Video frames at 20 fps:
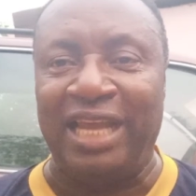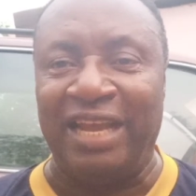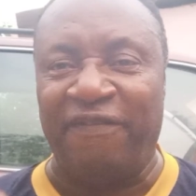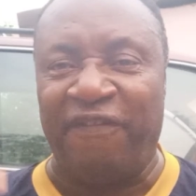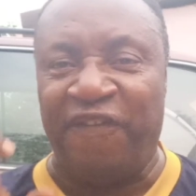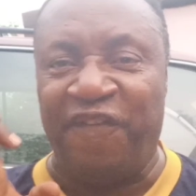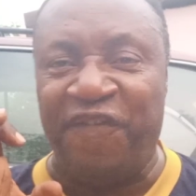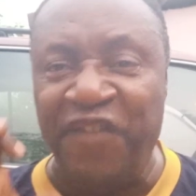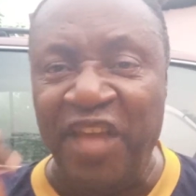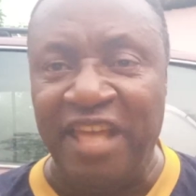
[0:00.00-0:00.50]
The
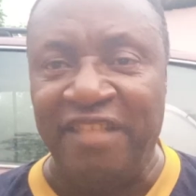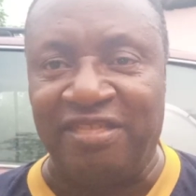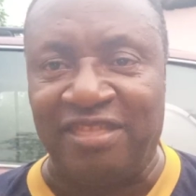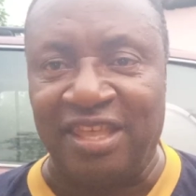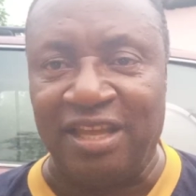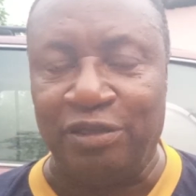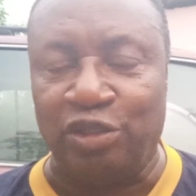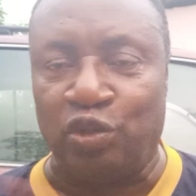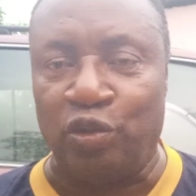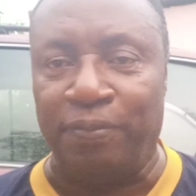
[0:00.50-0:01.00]

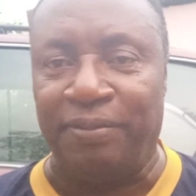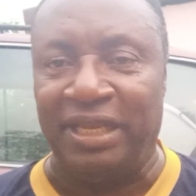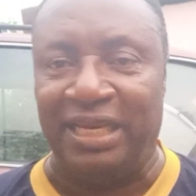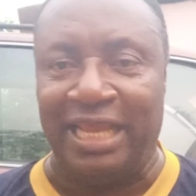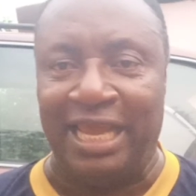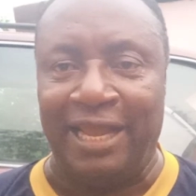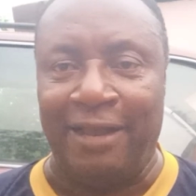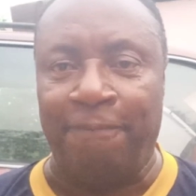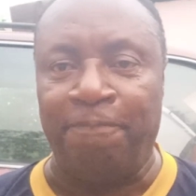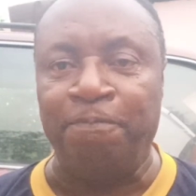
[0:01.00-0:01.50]
faith should be
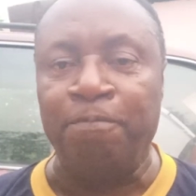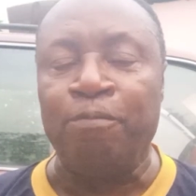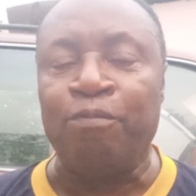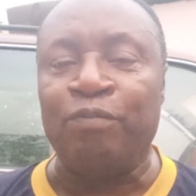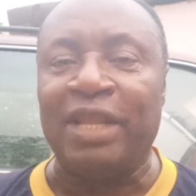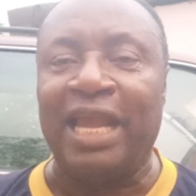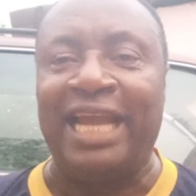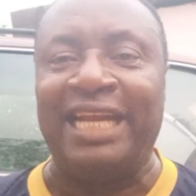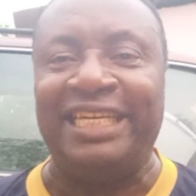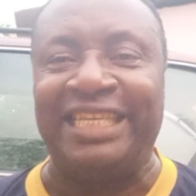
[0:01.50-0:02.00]
there.
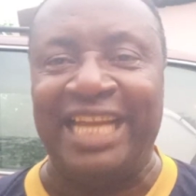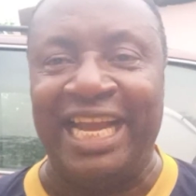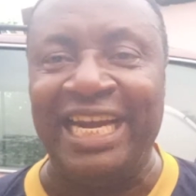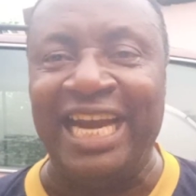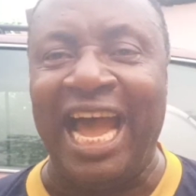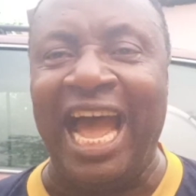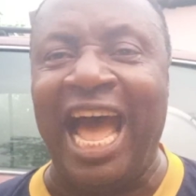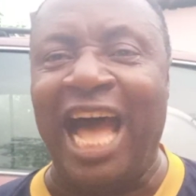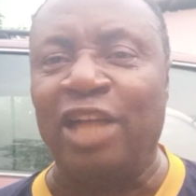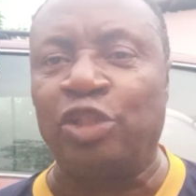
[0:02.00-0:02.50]
And
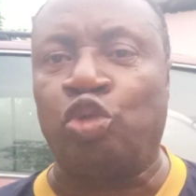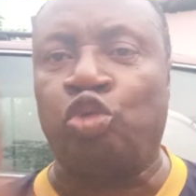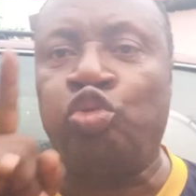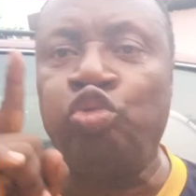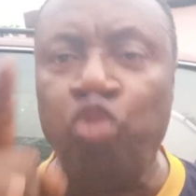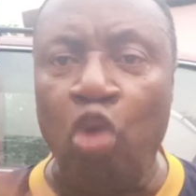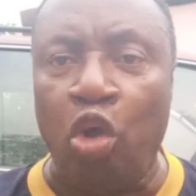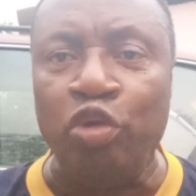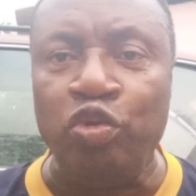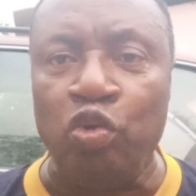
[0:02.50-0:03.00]
then I
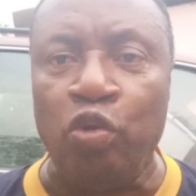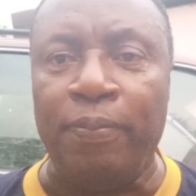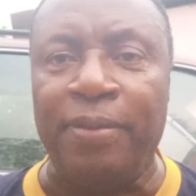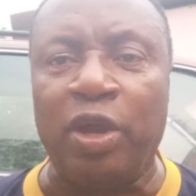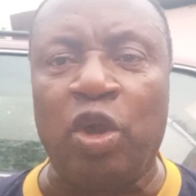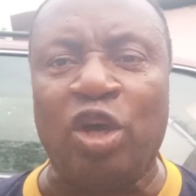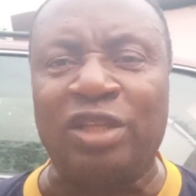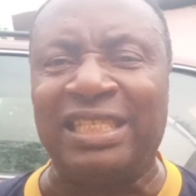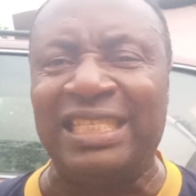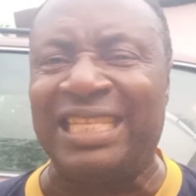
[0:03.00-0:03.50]
assure you,
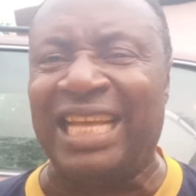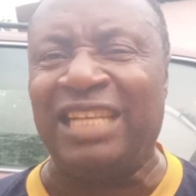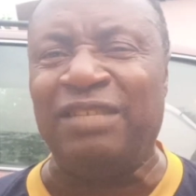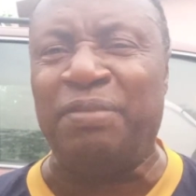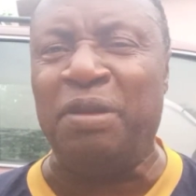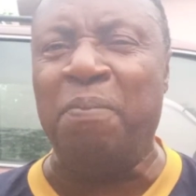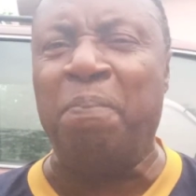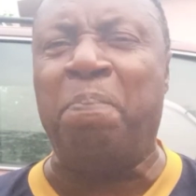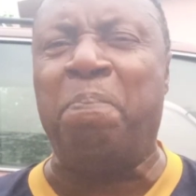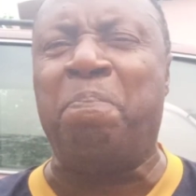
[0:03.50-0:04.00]
because it has
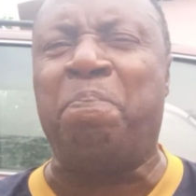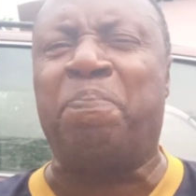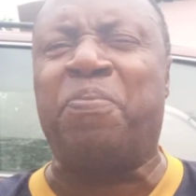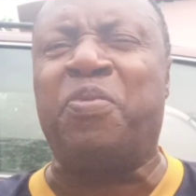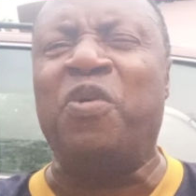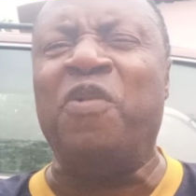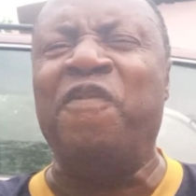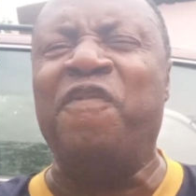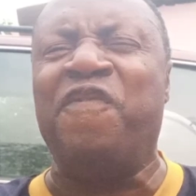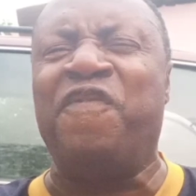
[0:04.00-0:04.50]
been
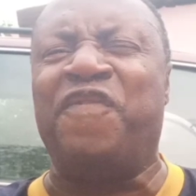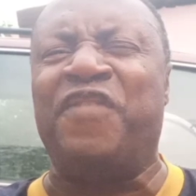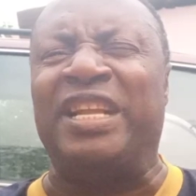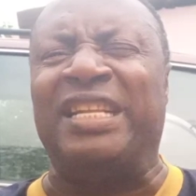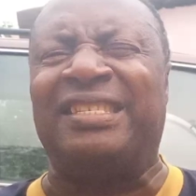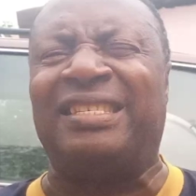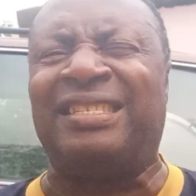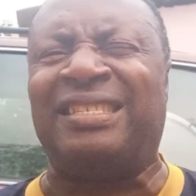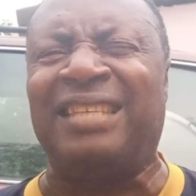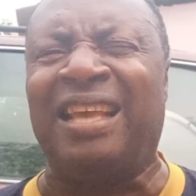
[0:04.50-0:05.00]

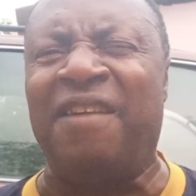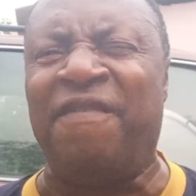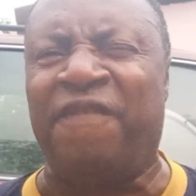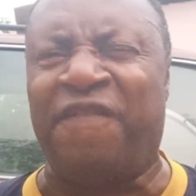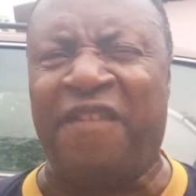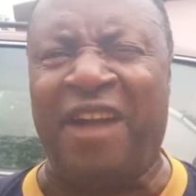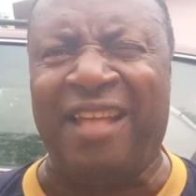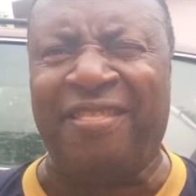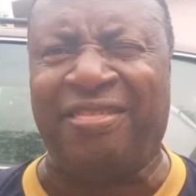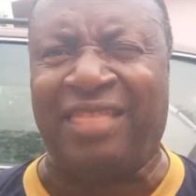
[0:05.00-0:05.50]
proven
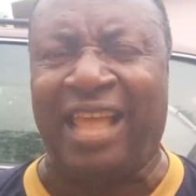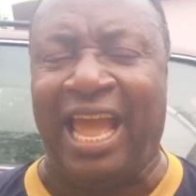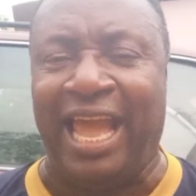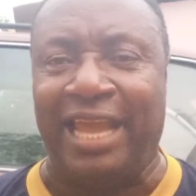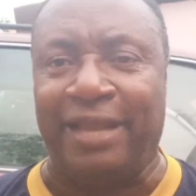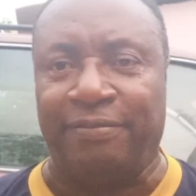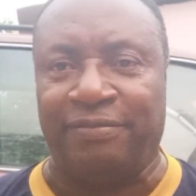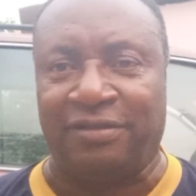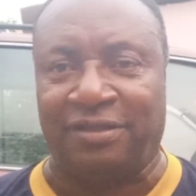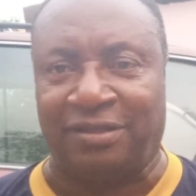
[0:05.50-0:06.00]
several
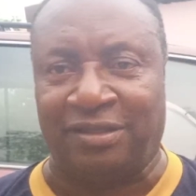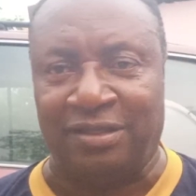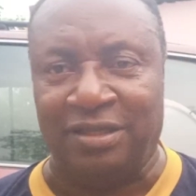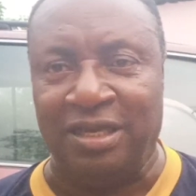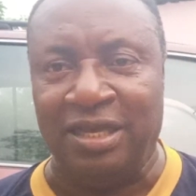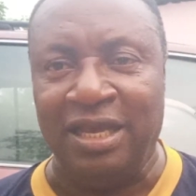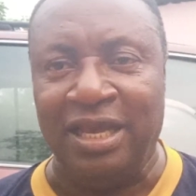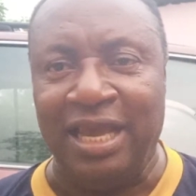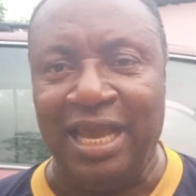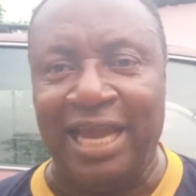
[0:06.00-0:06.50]
times,
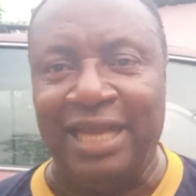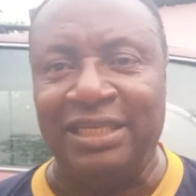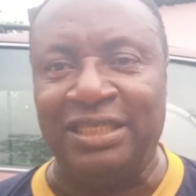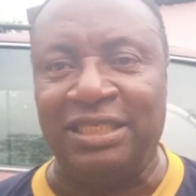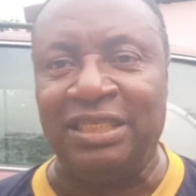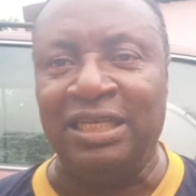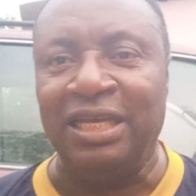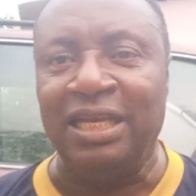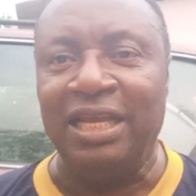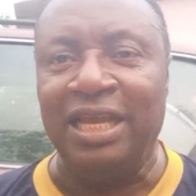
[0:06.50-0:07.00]

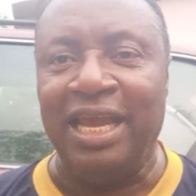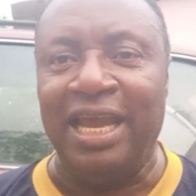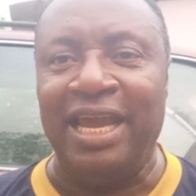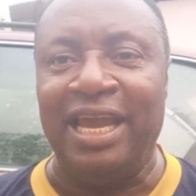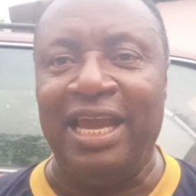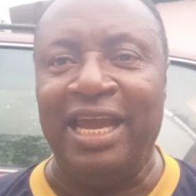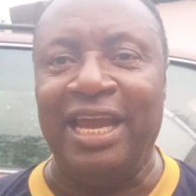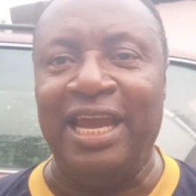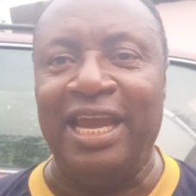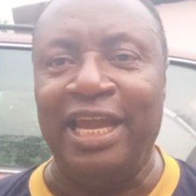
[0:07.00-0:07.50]
and uh,
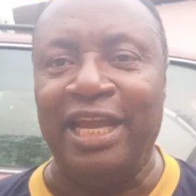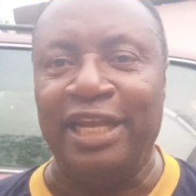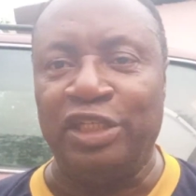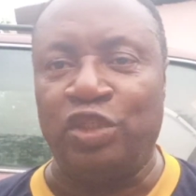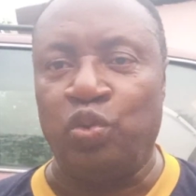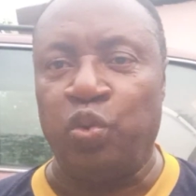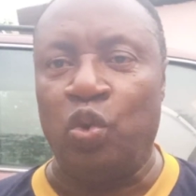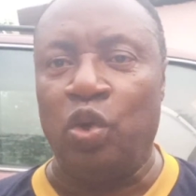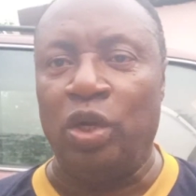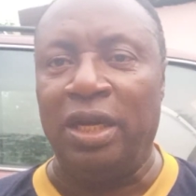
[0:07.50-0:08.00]

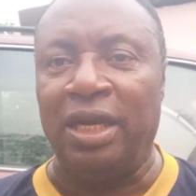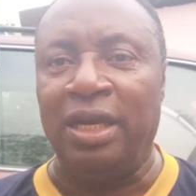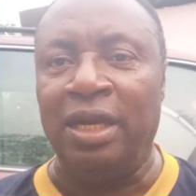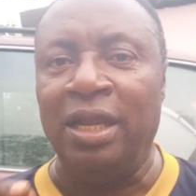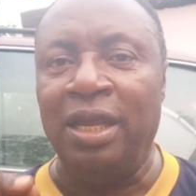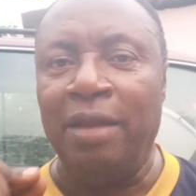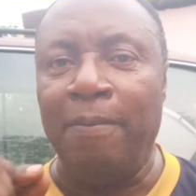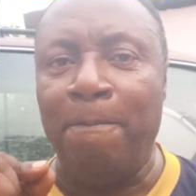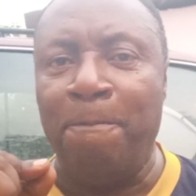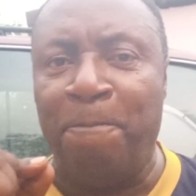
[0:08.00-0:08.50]
it will
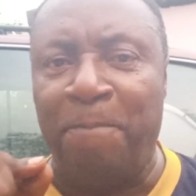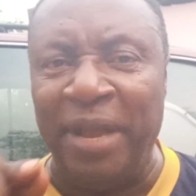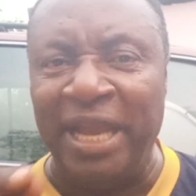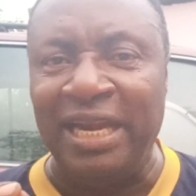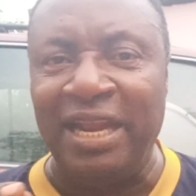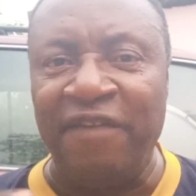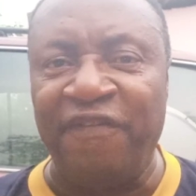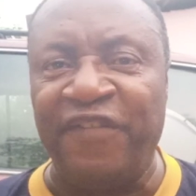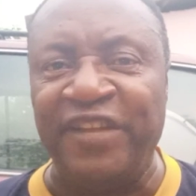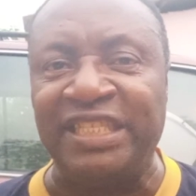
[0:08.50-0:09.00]

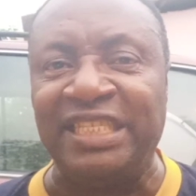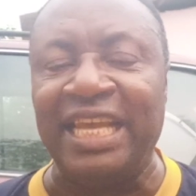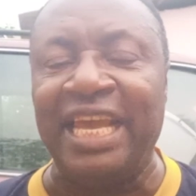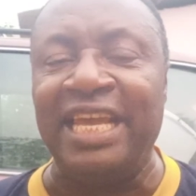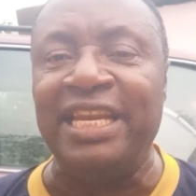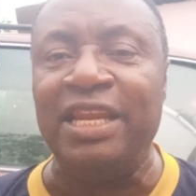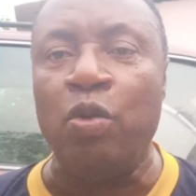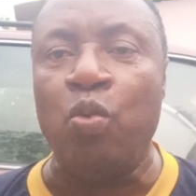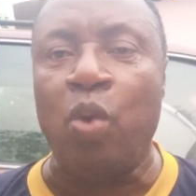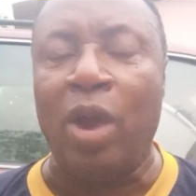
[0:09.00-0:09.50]
benefit
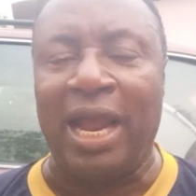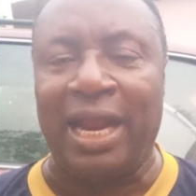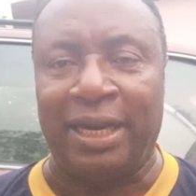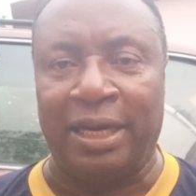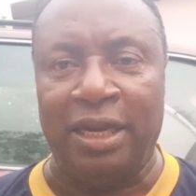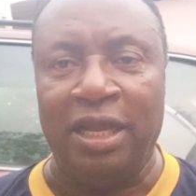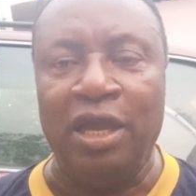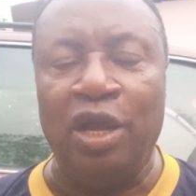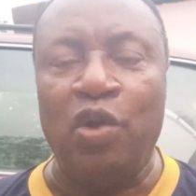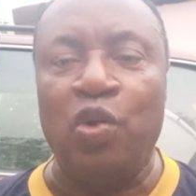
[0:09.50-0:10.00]

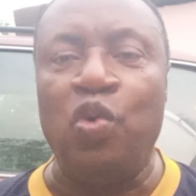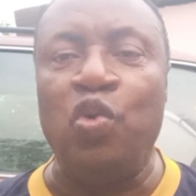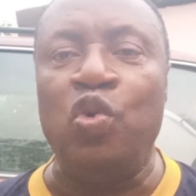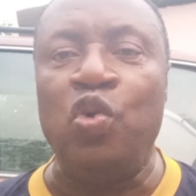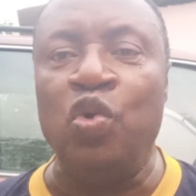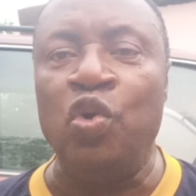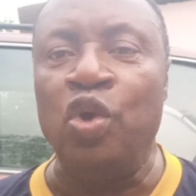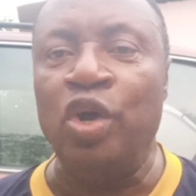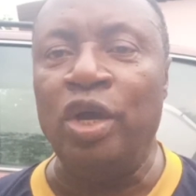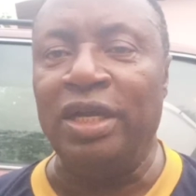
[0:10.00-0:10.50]
anyone
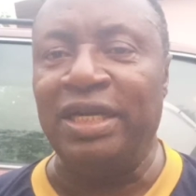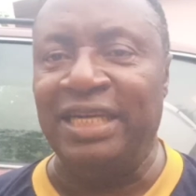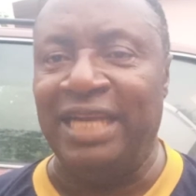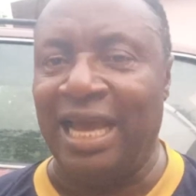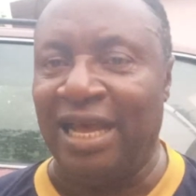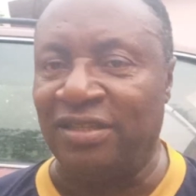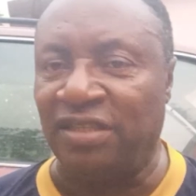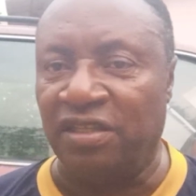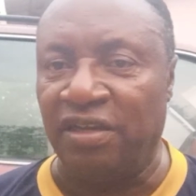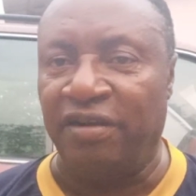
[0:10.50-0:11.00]
who
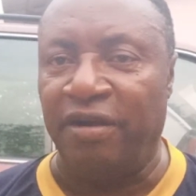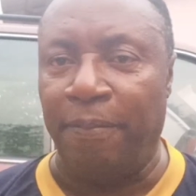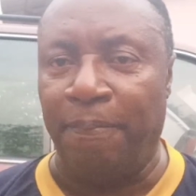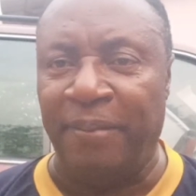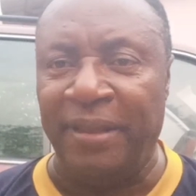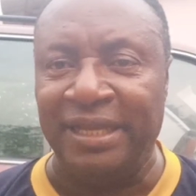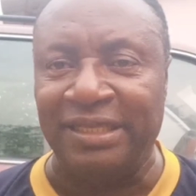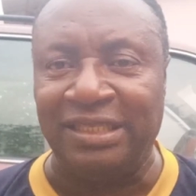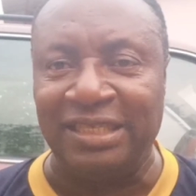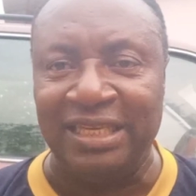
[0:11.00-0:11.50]
does
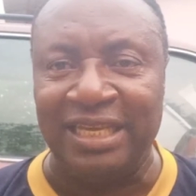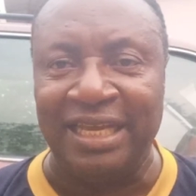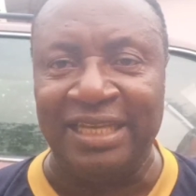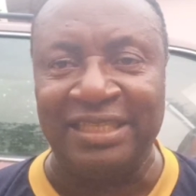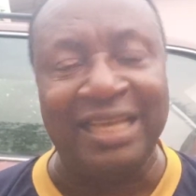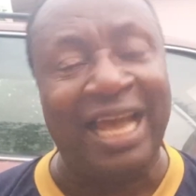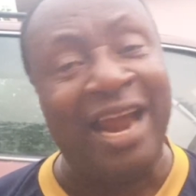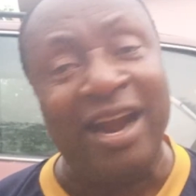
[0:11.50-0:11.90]
repeat this.